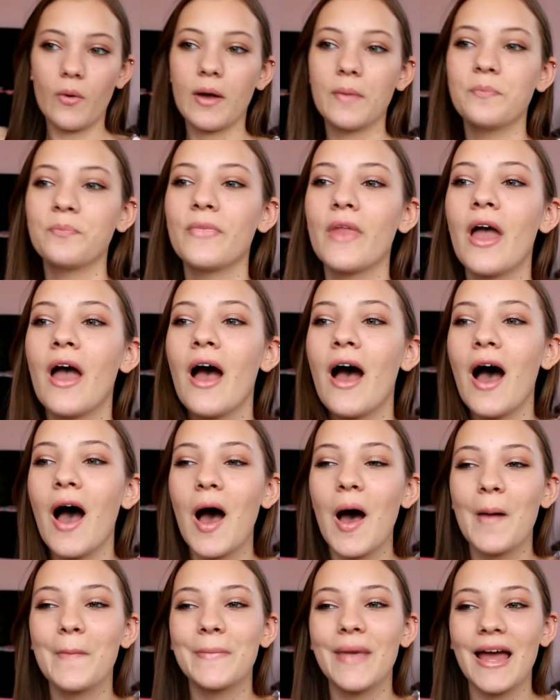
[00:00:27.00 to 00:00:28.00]
okay.
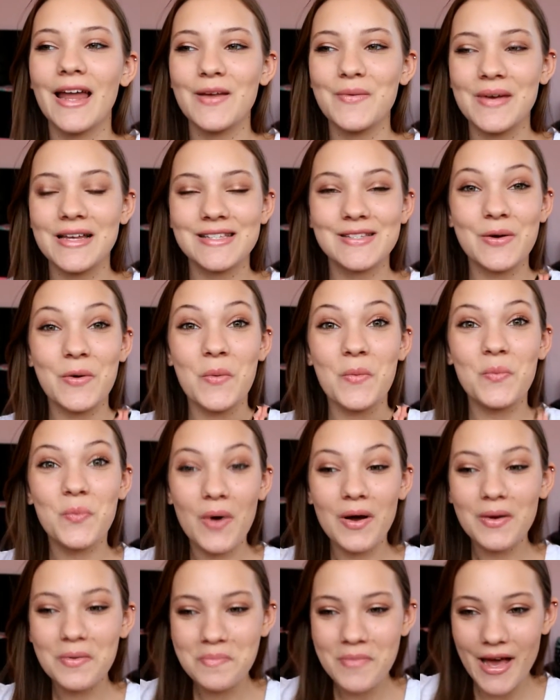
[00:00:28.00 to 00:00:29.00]
Anyway, so
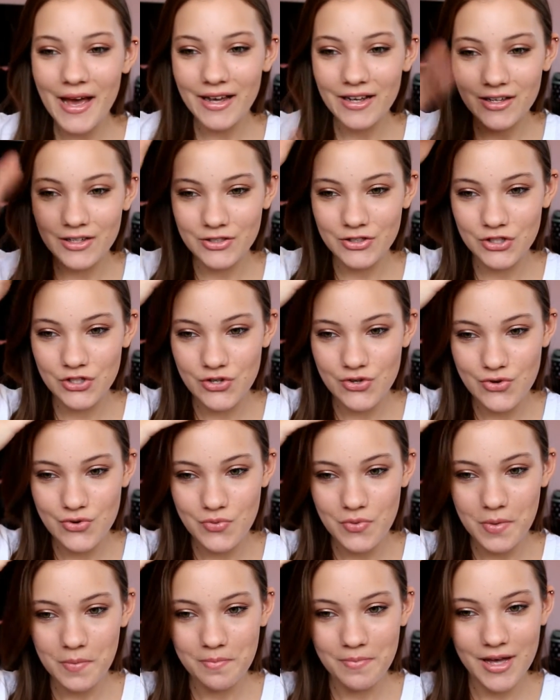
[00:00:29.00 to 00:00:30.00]
welcome back
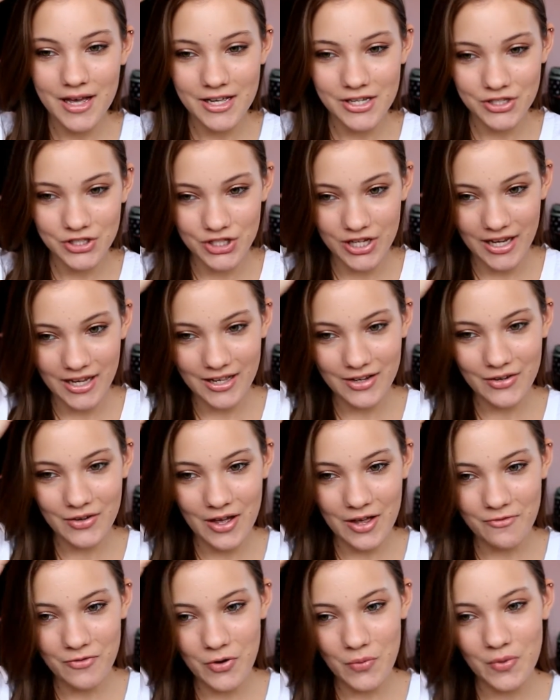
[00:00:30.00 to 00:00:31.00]
to my
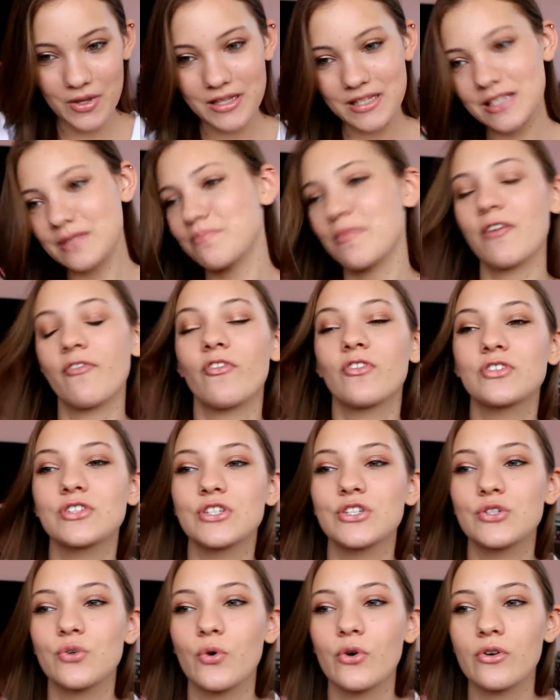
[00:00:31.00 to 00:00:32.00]
channel, everyone. This is my
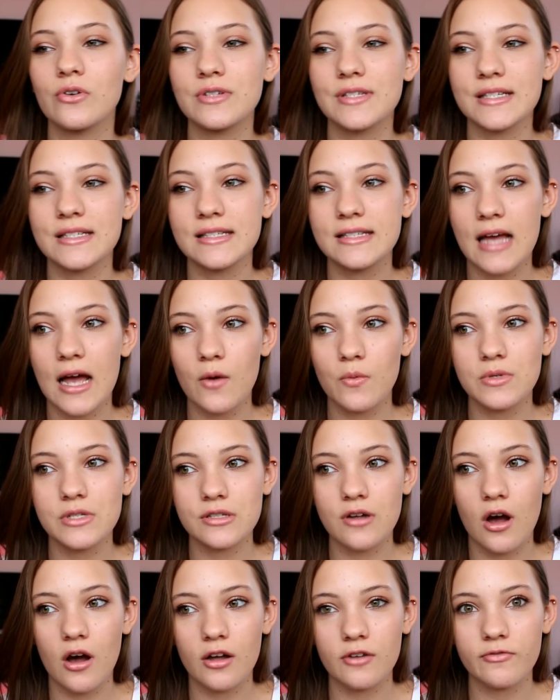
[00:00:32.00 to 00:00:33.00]
first tutorial since I
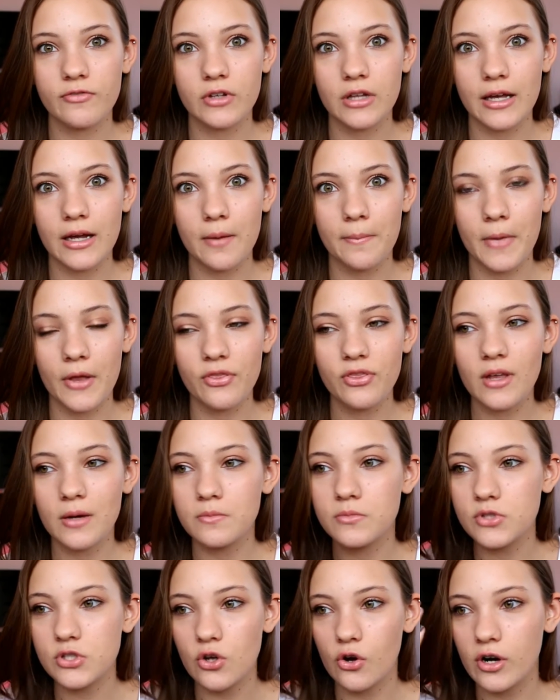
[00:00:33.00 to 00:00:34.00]
was gone for like a month.
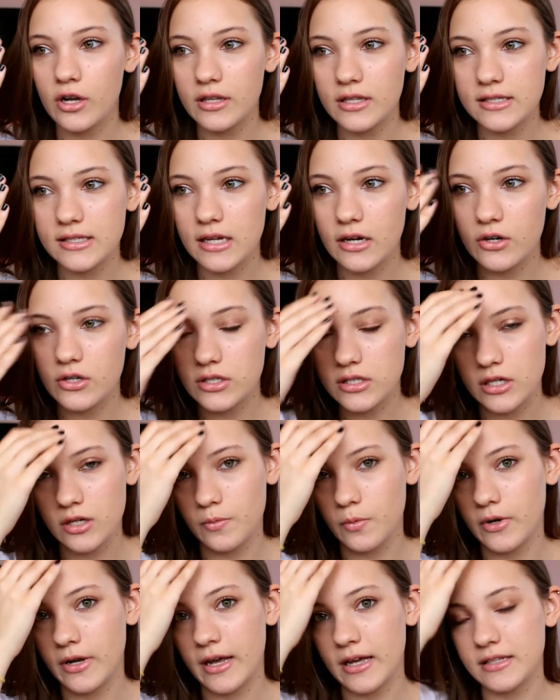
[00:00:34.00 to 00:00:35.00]
I'm sorry this hair is
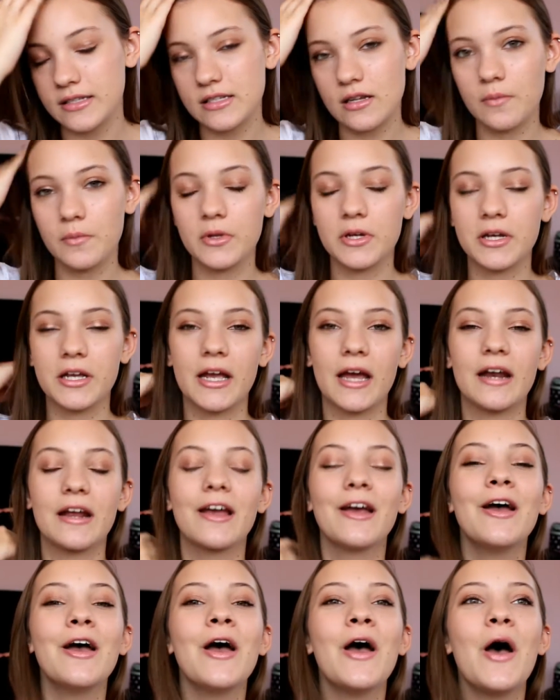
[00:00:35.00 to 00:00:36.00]
terrible, I can't stop looking at
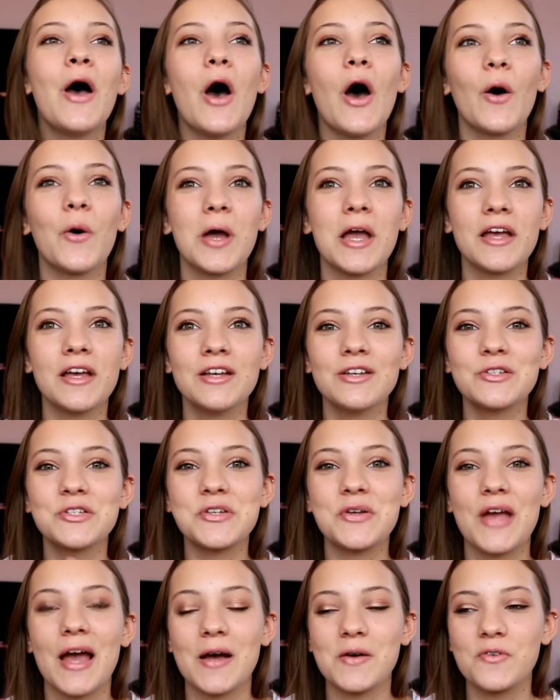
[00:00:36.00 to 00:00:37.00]
it. Okay,
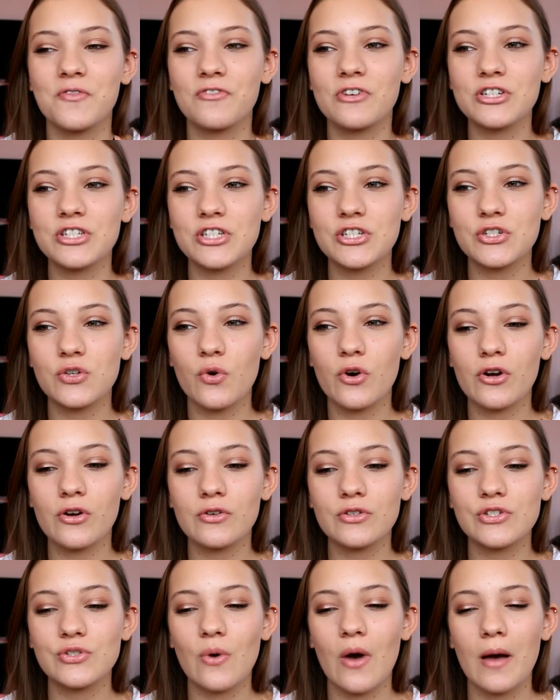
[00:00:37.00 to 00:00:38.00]
so yeah, first
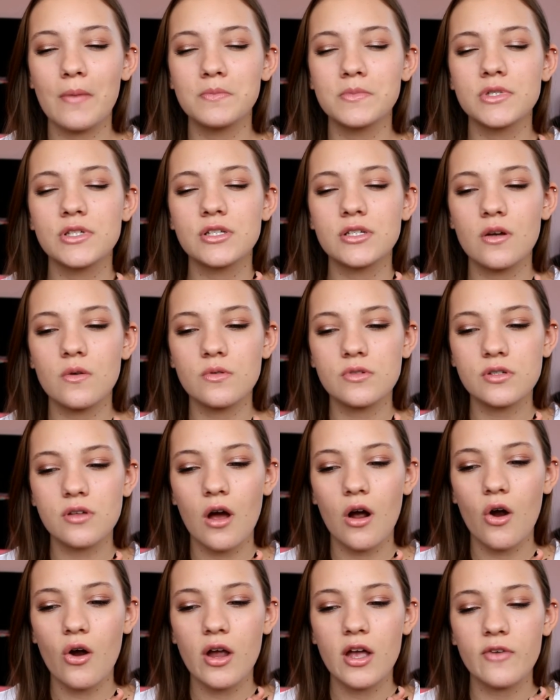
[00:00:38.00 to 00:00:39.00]
tutorial, so I'm so
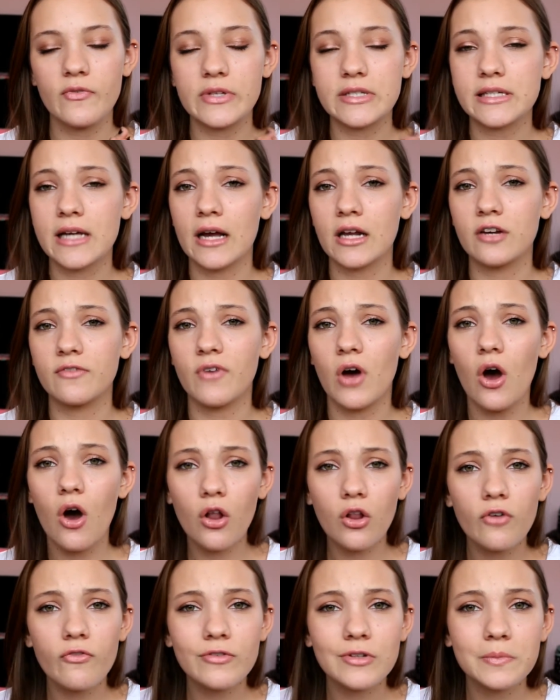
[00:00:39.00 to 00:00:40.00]
sorry if it's kind of
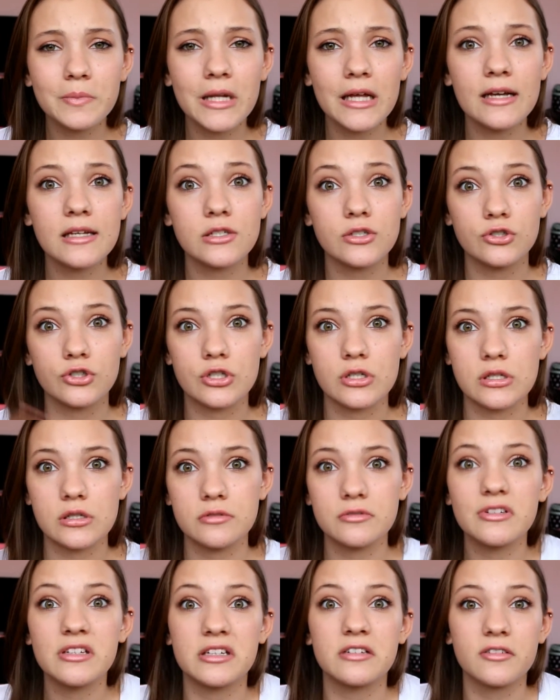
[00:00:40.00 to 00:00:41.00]
all over the place or
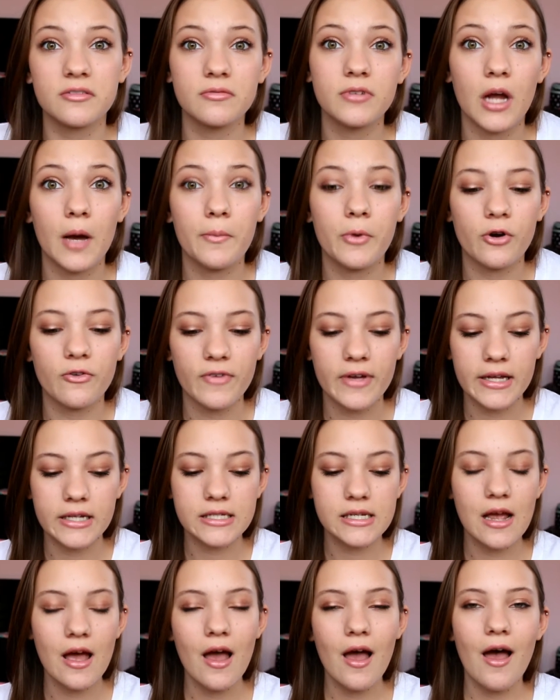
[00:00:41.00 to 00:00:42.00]
just, you know, not
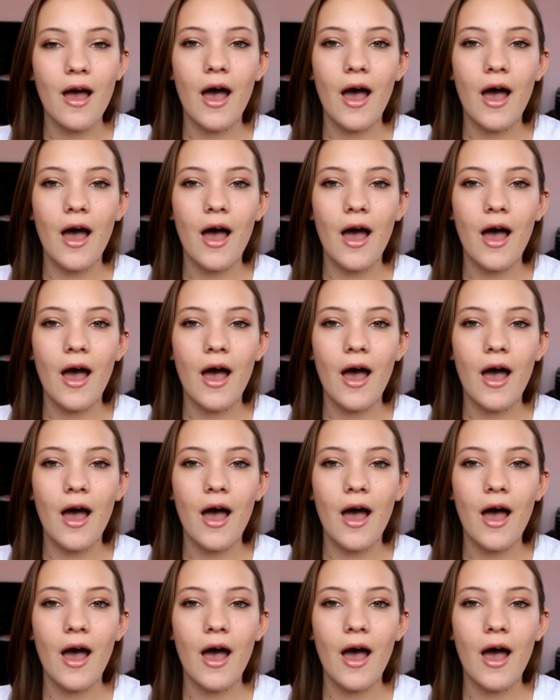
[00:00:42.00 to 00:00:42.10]
perfect.